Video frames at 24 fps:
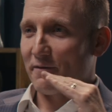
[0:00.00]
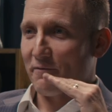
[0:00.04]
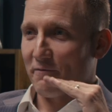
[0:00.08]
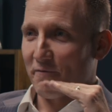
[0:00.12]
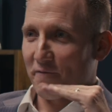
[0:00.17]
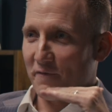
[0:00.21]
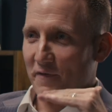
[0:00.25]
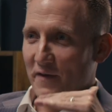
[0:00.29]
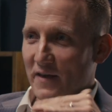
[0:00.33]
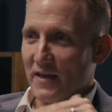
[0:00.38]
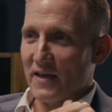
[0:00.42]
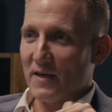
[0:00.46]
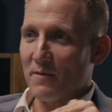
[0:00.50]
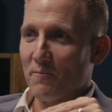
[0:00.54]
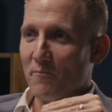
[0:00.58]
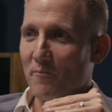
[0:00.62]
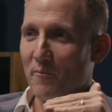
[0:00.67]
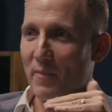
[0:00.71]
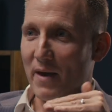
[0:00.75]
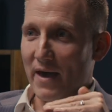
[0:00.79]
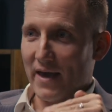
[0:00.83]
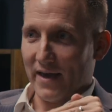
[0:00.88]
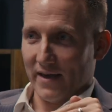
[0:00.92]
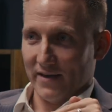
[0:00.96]
a fee
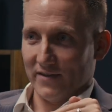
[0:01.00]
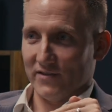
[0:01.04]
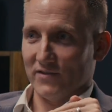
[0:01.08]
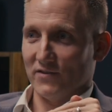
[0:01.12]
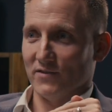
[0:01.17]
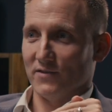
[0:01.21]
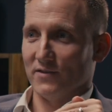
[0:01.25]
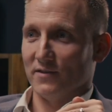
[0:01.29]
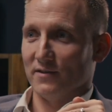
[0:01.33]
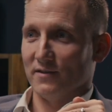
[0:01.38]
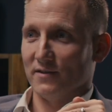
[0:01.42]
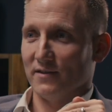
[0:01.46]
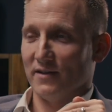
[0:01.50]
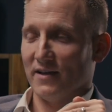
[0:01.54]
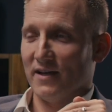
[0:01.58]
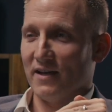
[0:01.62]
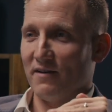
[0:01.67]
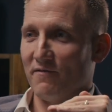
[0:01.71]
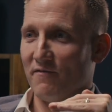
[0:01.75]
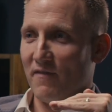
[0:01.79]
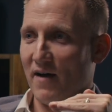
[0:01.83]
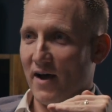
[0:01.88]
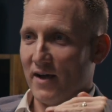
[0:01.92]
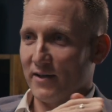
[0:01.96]
based
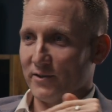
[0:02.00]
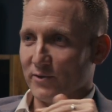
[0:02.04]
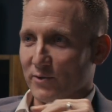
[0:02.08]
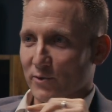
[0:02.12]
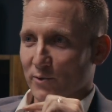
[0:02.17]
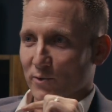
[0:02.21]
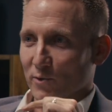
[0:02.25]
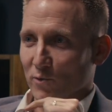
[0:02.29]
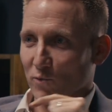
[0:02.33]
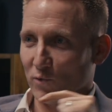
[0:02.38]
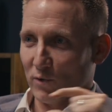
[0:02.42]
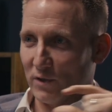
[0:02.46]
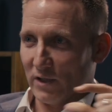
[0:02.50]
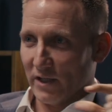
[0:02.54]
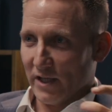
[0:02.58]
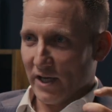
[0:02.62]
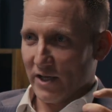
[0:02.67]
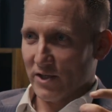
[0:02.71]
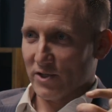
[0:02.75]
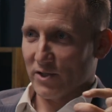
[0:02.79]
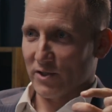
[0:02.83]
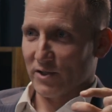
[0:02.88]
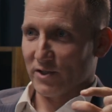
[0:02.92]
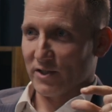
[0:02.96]
advisor
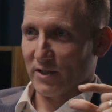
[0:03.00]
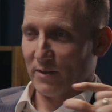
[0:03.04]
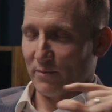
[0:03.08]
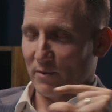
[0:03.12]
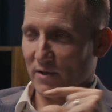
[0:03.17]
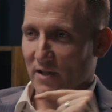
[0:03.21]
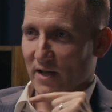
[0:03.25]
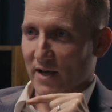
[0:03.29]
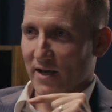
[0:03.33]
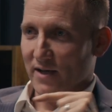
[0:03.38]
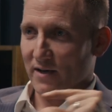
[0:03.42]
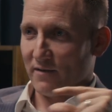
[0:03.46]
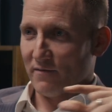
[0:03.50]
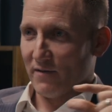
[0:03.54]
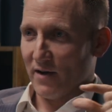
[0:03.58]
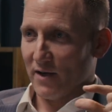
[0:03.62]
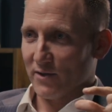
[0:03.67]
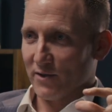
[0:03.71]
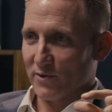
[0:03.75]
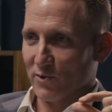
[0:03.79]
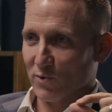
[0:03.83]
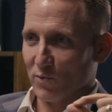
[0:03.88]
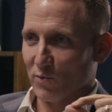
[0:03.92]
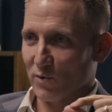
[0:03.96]
relationship, client
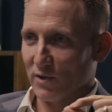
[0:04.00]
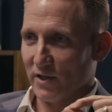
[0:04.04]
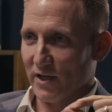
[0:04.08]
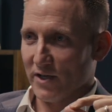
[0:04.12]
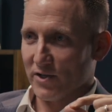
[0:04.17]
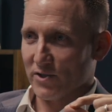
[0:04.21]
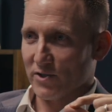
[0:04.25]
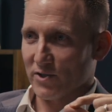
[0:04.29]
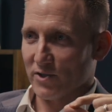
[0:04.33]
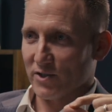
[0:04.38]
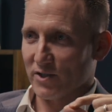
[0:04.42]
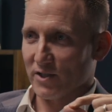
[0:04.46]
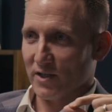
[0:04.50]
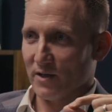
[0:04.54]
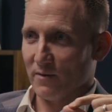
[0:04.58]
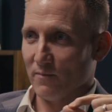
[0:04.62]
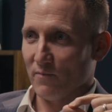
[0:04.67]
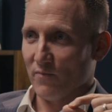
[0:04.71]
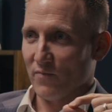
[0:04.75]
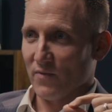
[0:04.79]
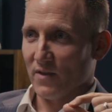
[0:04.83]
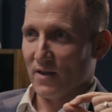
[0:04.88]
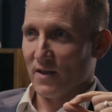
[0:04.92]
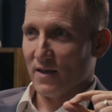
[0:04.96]
advisor relationship,
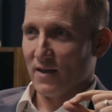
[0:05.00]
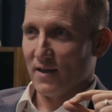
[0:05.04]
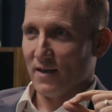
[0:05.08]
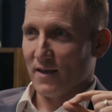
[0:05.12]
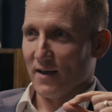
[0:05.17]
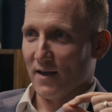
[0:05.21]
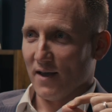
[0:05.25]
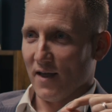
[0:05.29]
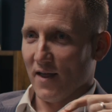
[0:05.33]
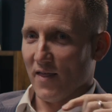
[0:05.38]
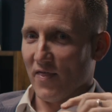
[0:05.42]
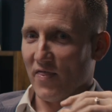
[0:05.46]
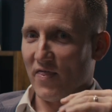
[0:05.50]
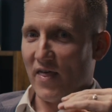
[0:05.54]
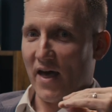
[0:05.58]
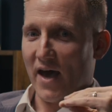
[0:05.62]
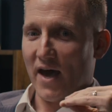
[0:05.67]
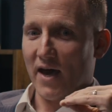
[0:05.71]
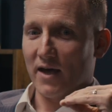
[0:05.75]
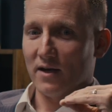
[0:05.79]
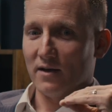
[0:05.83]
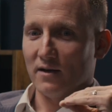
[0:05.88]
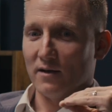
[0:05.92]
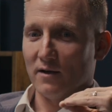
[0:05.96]

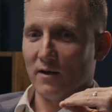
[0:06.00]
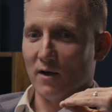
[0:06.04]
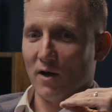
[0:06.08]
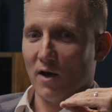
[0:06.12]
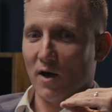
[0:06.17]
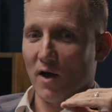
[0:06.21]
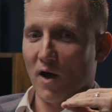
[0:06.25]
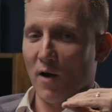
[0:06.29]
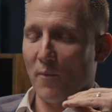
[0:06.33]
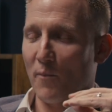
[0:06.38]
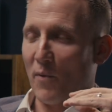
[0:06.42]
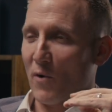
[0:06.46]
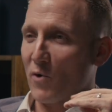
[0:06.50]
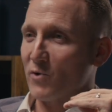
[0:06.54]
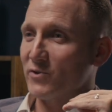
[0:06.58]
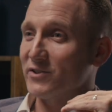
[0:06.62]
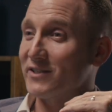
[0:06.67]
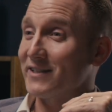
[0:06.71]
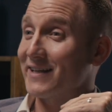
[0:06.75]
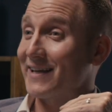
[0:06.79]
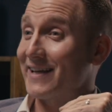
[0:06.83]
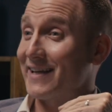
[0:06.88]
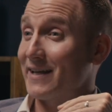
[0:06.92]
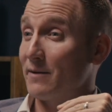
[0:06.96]
that a
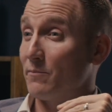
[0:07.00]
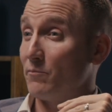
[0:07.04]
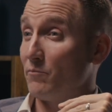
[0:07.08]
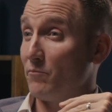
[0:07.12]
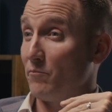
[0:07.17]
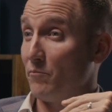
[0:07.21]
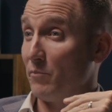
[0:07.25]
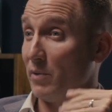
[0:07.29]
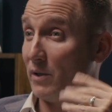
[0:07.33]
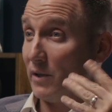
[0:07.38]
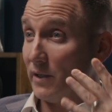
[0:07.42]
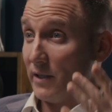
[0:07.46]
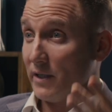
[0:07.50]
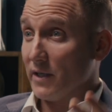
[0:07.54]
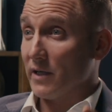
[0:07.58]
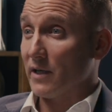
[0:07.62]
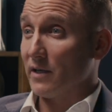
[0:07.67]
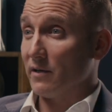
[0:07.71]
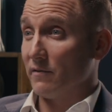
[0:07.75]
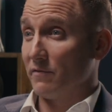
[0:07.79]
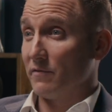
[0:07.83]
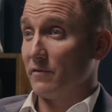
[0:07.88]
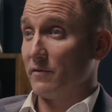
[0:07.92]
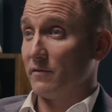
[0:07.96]
person can
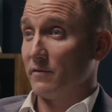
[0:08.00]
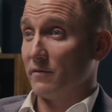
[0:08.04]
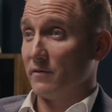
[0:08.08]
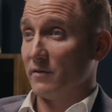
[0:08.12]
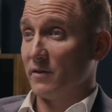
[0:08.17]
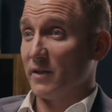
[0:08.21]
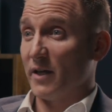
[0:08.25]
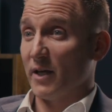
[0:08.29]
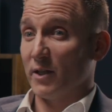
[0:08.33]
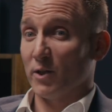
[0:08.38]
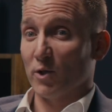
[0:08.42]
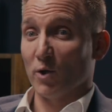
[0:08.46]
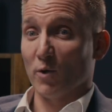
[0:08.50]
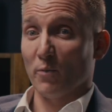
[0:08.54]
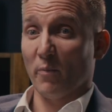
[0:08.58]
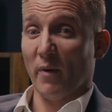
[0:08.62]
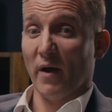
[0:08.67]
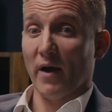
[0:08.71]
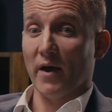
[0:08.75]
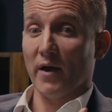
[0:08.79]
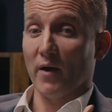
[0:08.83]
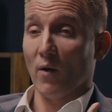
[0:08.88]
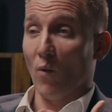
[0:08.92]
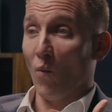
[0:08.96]
believe that they're
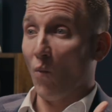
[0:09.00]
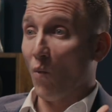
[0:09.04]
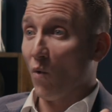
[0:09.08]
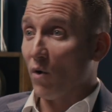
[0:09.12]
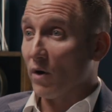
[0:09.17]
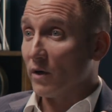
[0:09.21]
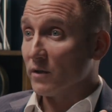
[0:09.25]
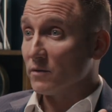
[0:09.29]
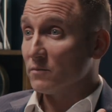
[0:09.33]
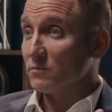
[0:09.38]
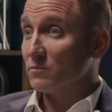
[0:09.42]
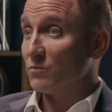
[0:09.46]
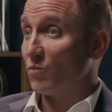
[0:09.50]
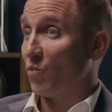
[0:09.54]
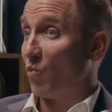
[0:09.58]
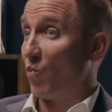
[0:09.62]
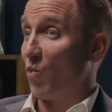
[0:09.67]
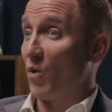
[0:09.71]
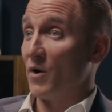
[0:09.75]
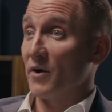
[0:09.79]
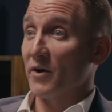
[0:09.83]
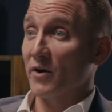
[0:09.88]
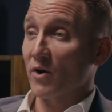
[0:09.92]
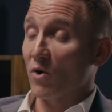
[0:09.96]
paying
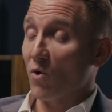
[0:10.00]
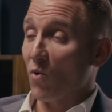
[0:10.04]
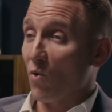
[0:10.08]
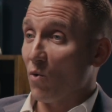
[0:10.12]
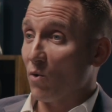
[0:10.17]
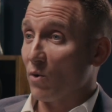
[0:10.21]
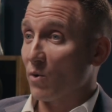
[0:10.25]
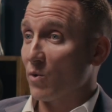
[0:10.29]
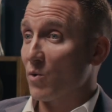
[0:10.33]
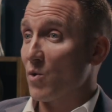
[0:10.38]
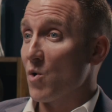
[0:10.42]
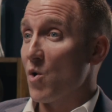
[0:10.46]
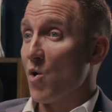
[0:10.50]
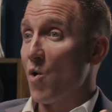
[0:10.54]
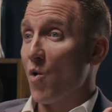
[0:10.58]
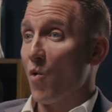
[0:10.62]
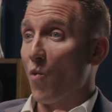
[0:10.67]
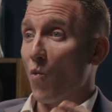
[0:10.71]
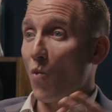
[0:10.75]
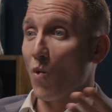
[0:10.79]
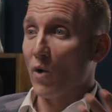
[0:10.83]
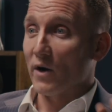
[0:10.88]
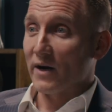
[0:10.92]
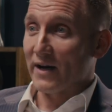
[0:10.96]
1.25%,
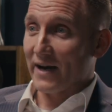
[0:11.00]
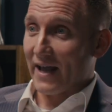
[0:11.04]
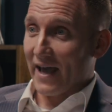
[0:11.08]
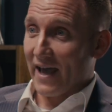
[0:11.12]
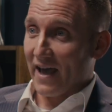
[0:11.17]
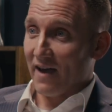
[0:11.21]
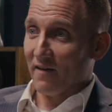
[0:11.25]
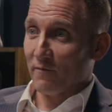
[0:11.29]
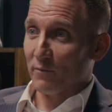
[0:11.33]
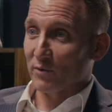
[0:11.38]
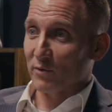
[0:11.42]
1.5%